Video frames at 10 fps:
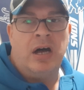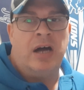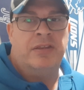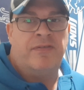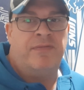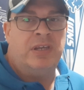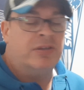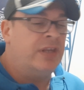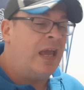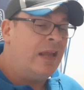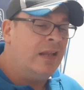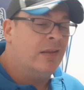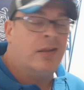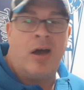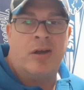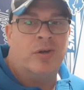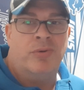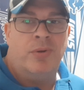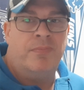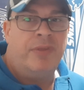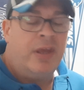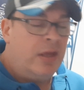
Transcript: on the field and in the locker room.